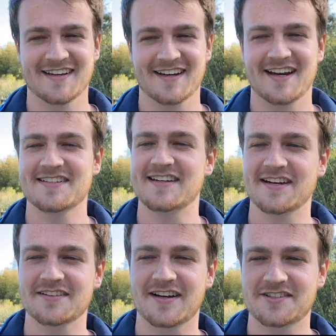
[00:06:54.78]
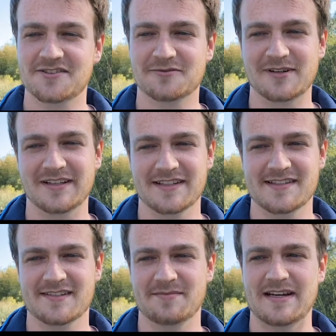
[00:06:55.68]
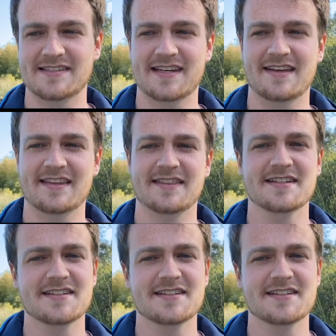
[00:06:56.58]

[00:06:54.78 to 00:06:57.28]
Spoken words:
A psychological realist might say that this